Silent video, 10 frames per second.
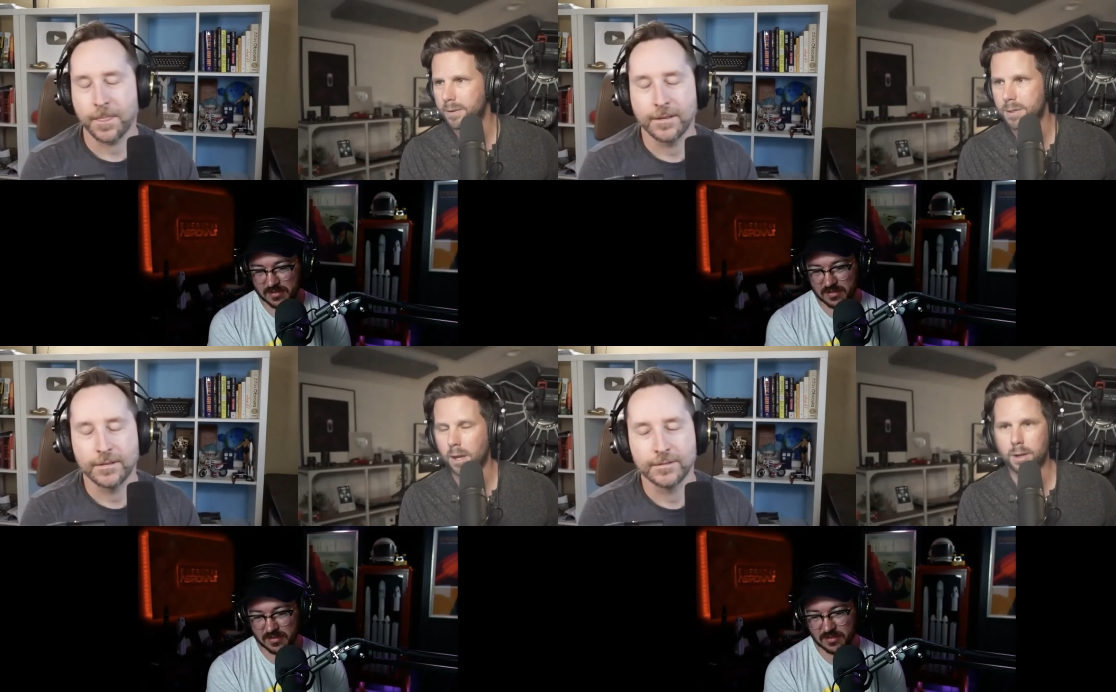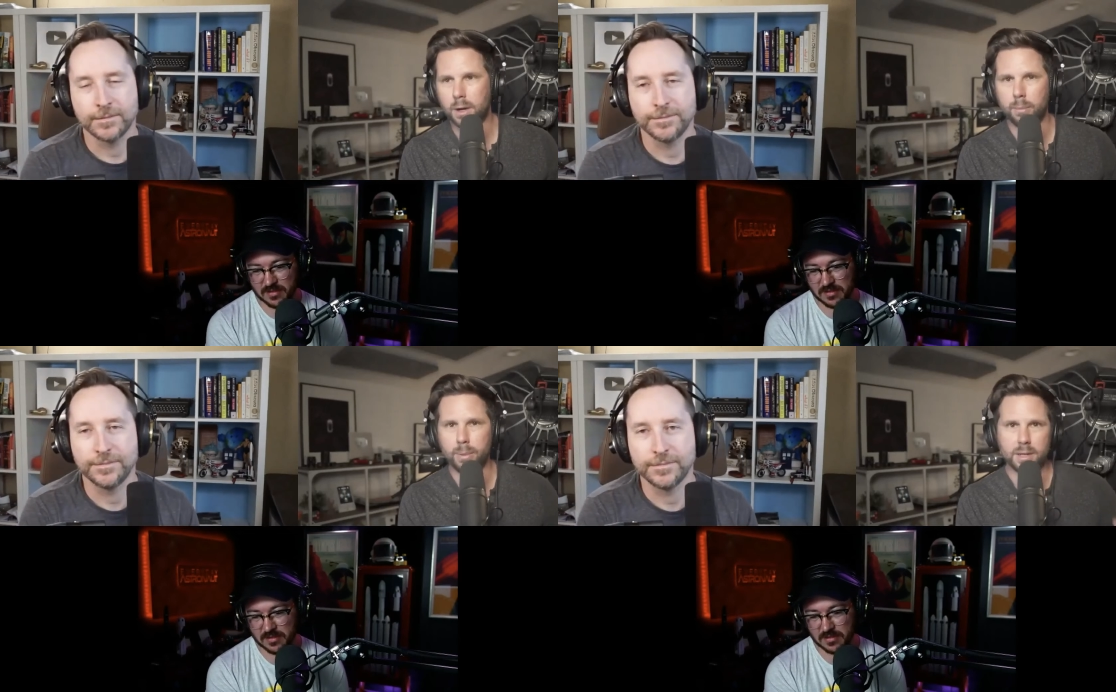Speaker 1: saw the
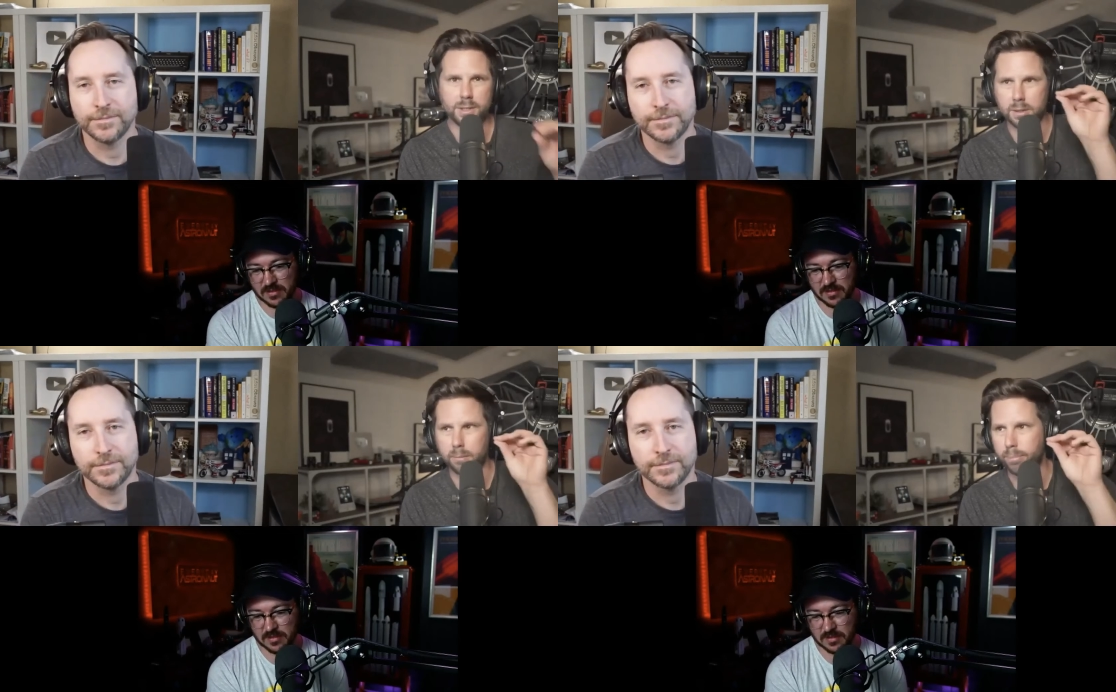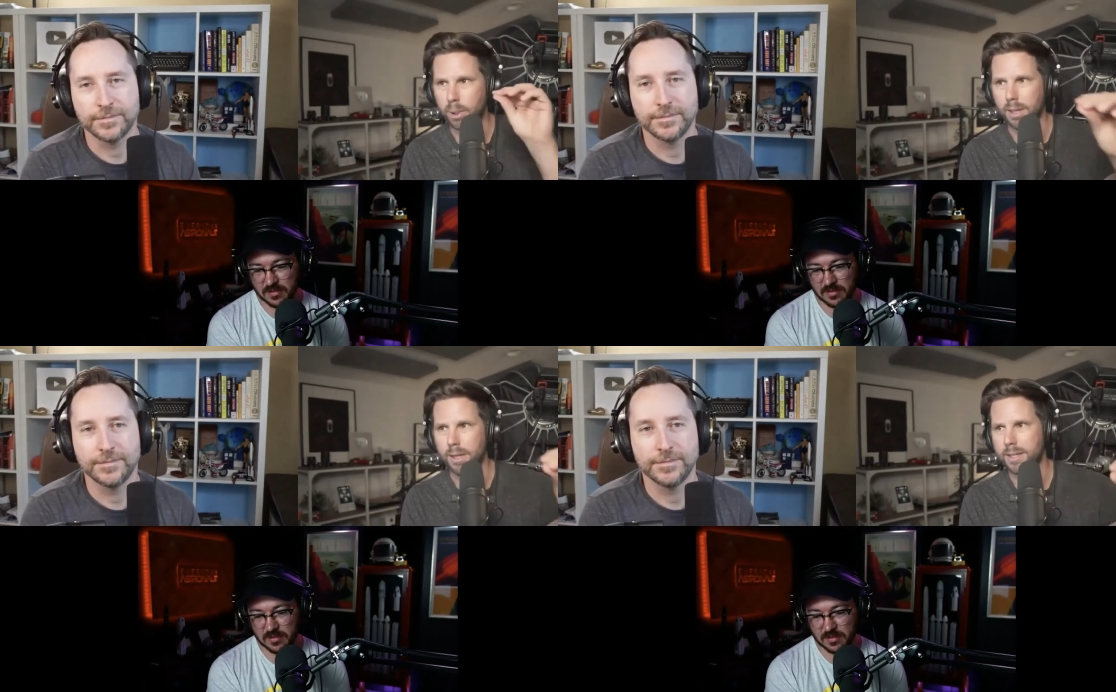car, but it's just a
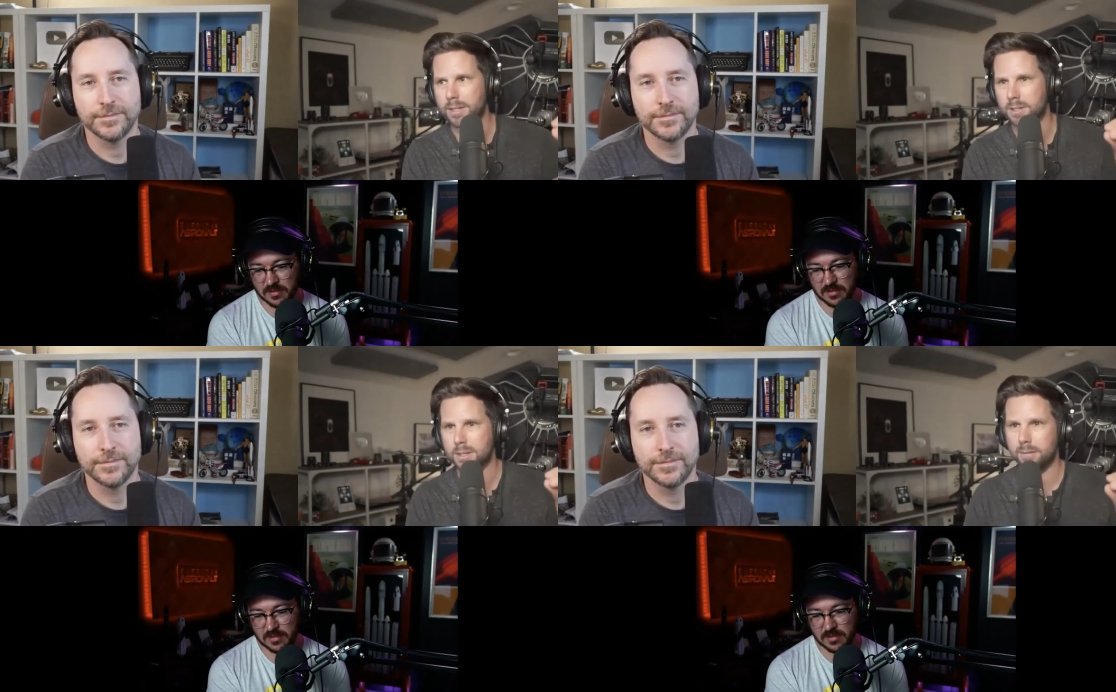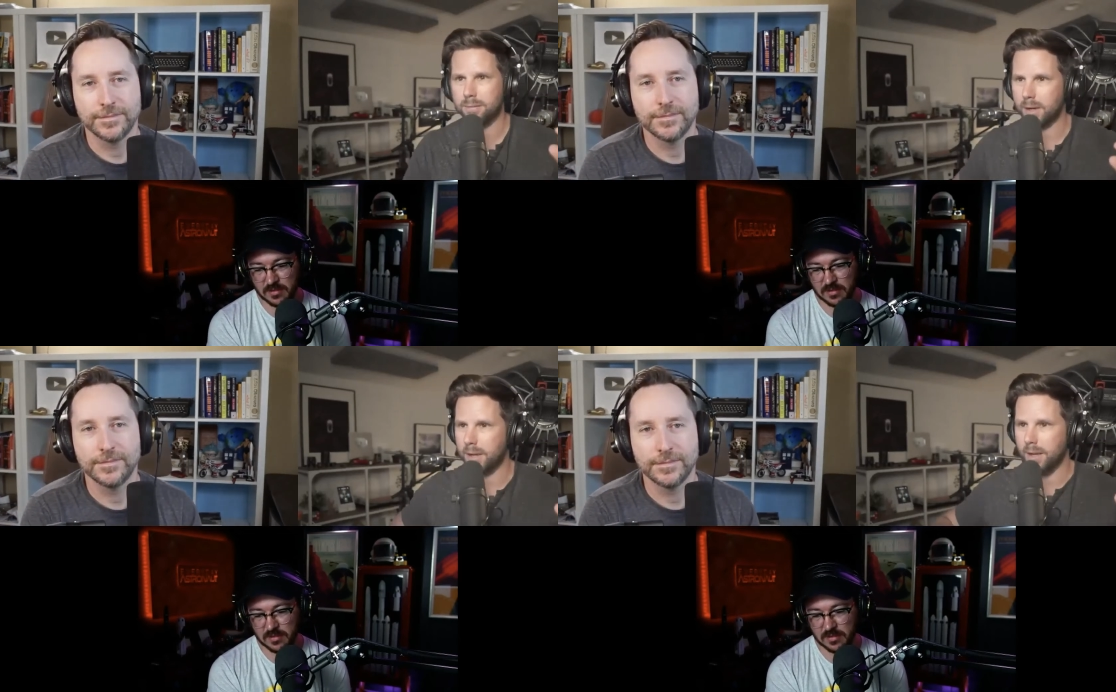bullet. It's just a
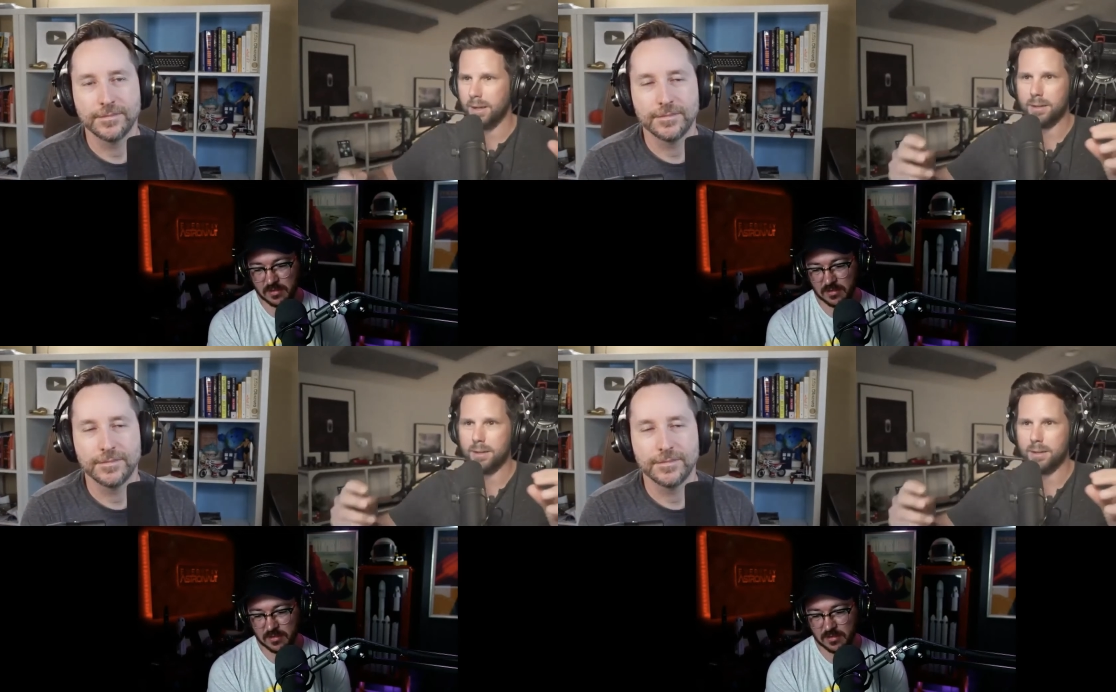freaking,